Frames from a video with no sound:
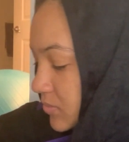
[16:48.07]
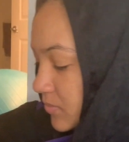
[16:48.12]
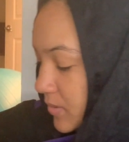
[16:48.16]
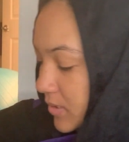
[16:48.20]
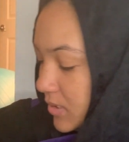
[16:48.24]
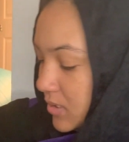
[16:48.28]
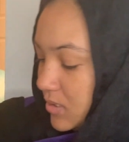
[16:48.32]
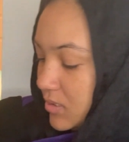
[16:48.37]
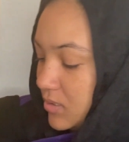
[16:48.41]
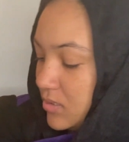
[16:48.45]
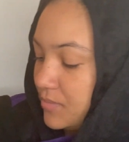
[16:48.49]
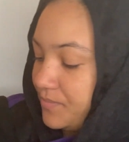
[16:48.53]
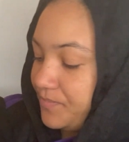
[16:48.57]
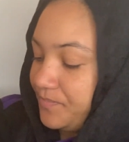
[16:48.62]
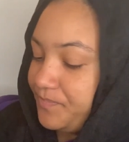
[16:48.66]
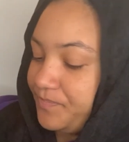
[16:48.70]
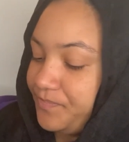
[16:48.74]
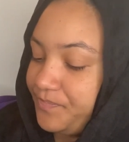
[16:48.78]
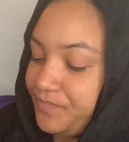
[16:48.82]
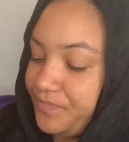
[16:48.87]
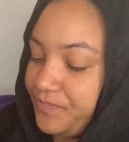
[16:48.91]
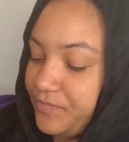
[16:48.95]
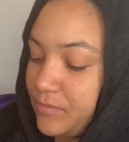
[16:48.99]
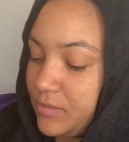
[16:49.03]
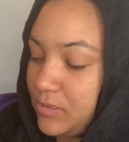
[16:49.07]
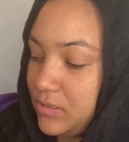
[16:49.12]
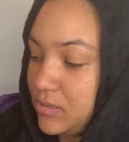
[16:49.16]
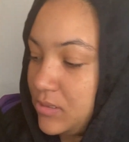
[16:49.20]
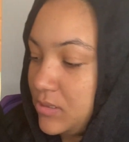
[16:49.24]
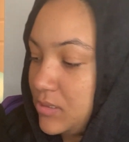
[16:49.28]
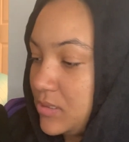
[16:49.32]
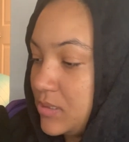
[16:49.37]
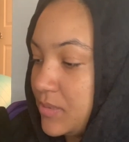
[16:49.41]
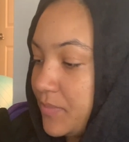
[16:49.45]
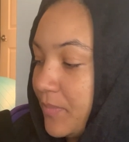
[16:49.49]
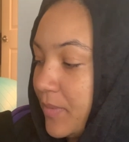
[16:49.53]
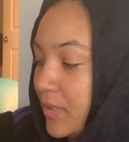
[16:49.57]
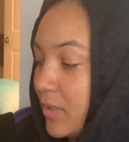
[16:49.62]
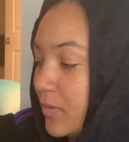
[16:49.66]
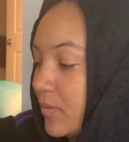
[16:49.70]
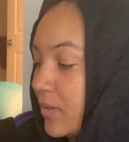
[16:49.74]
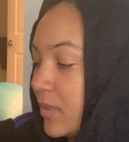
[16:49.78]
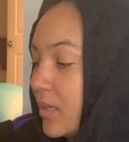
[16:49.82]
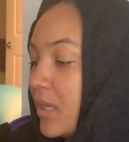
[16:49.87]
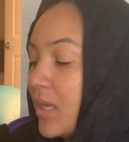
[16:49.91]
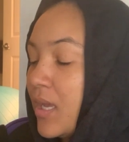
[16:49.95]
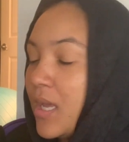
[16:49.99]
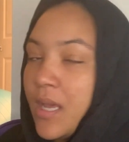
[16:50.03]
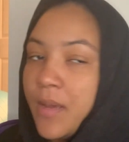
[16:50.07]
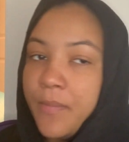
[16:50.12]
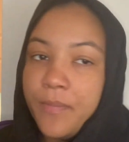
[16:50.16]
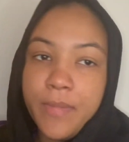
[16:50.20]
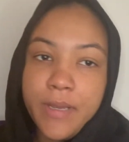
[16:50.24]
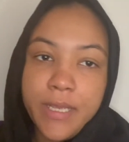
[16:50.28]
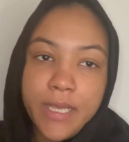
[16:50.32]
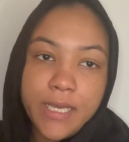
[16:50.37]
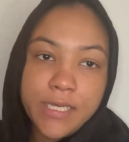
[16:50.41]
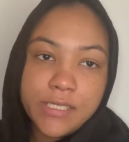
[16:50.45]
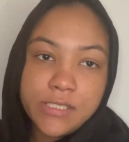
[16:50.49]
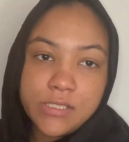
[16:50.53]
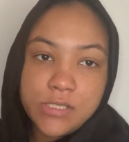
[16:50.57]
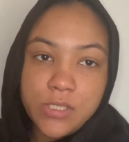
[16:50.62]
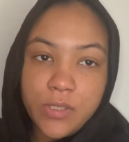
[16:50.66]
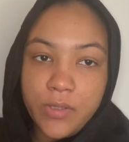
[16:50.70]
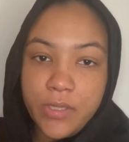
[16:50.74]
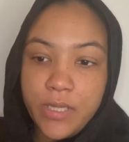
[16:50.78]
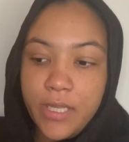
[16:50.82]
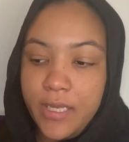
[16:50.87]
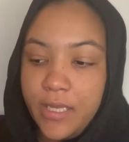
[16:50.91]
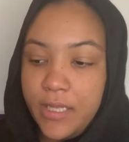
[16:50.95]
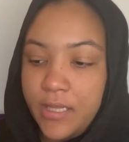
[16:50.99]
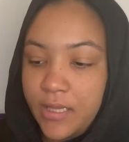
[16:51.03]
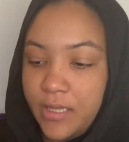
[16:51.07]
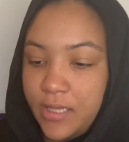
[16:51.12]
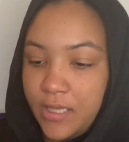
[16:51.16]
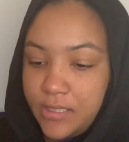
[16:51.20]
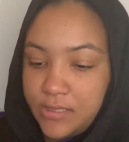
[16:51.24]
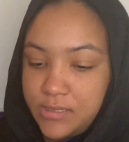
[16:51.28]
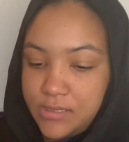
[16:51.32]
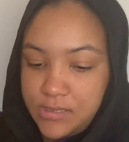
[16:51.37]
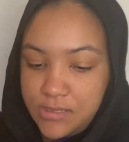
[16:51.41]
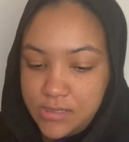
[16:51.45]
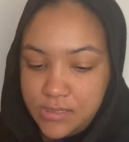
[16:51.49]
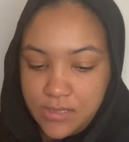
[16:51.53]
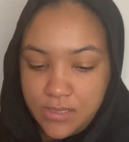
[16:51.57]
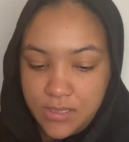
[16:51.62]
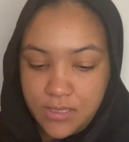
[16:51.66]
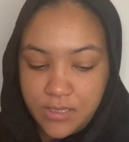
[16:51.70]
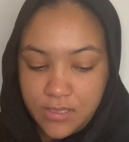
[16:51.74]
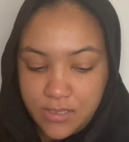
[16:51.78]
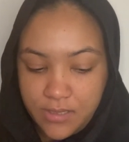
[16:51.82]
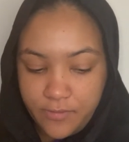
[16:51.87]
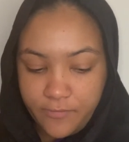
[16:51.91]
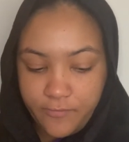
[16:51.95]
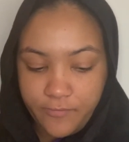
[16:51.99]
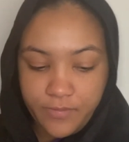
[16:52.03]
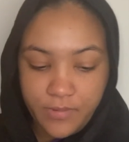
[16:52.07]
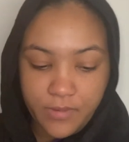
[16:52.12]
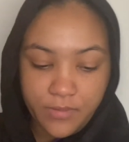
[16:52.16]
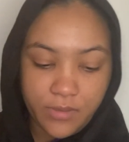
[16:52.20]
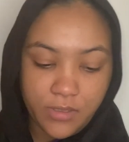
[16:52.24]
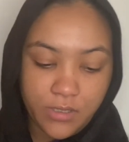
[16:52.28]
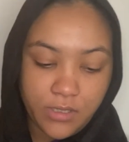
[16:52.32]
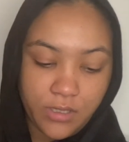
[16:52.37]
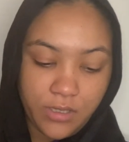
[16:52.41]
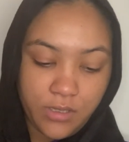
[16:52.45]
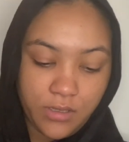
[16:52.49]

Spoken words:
we got? This is a big one. But yeah, so like that's, I've been